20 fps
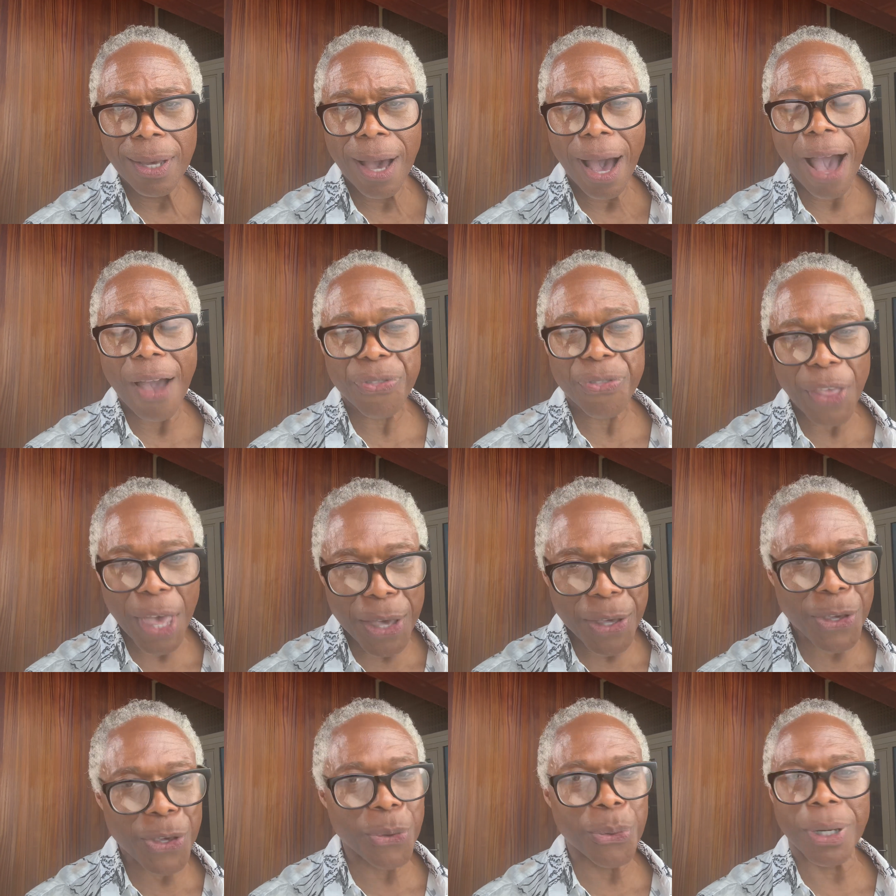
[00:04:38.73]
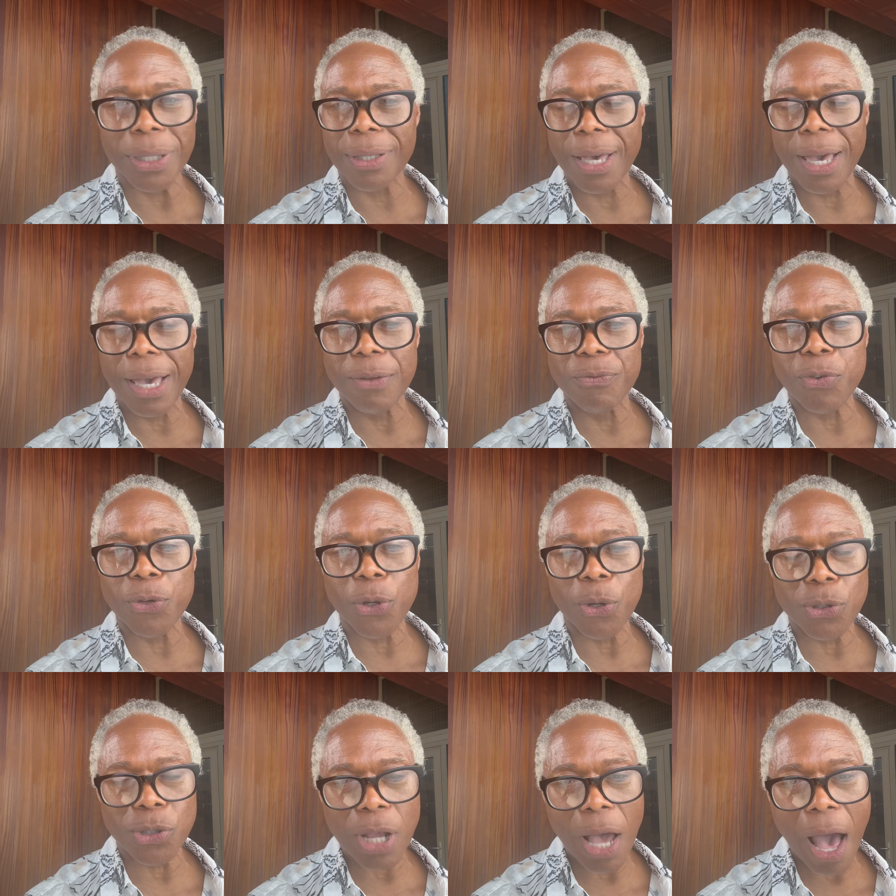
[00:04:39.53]
I thank you again for
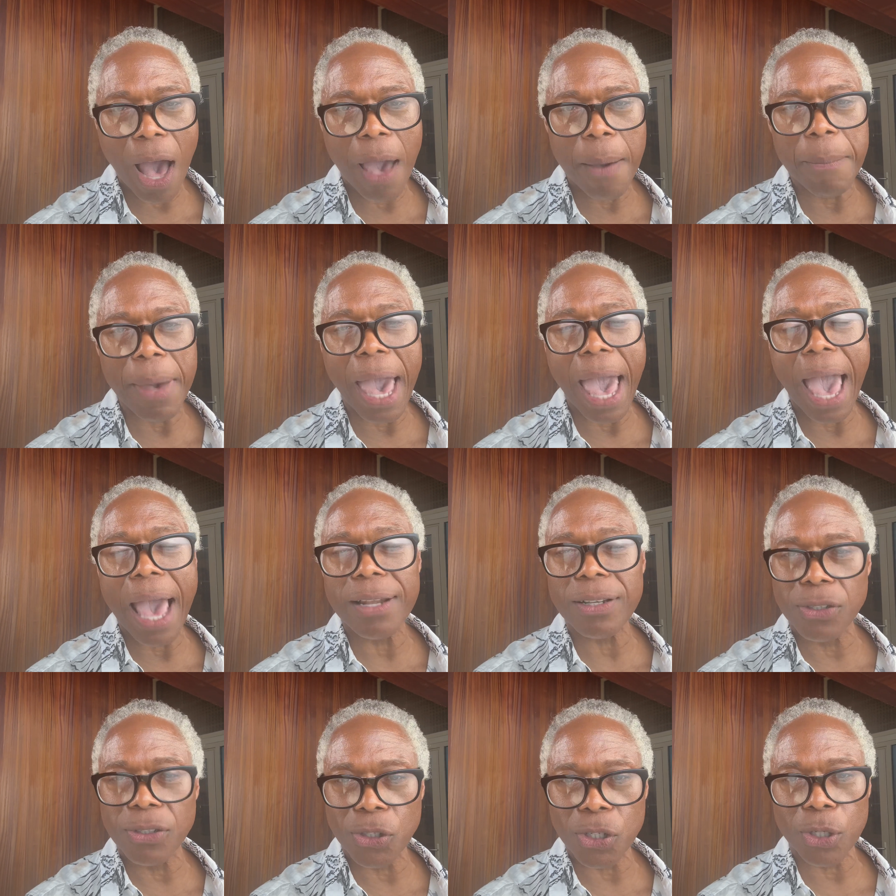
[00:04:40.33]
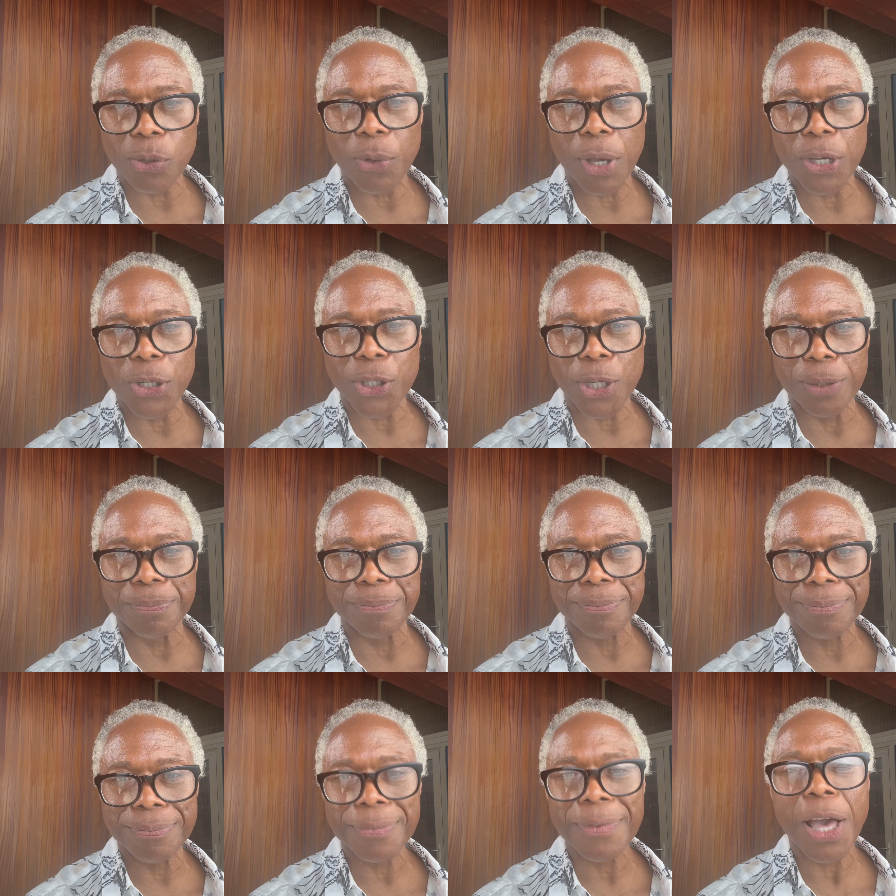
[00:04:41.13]
your time and consideration.
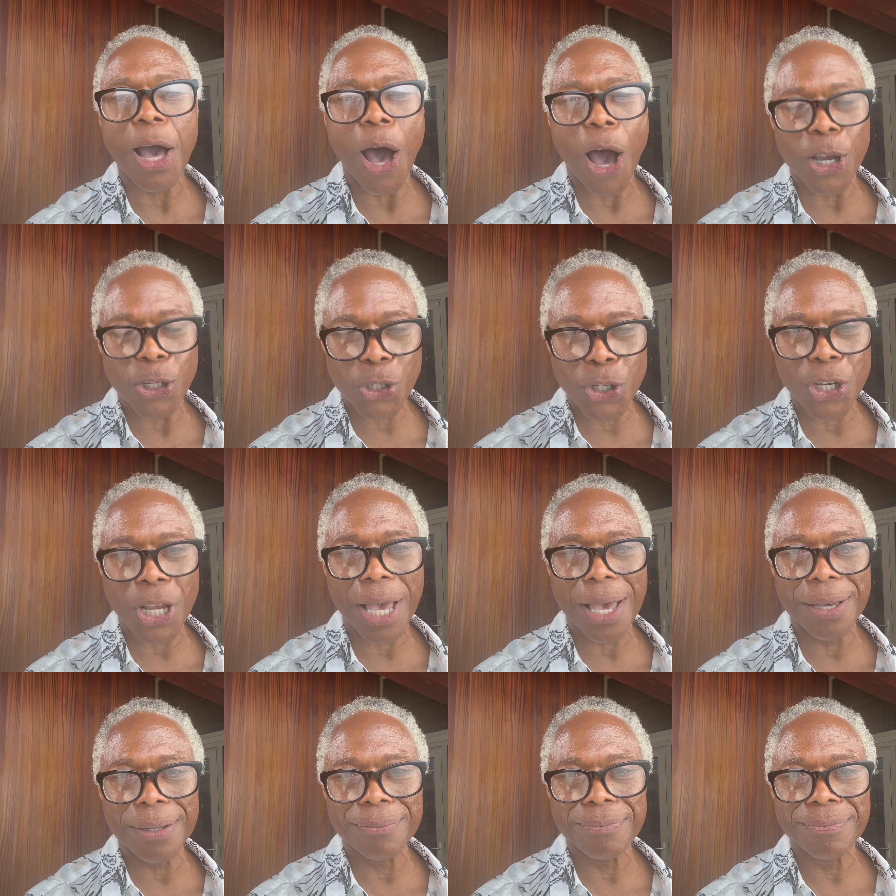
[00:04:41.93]
Ashe,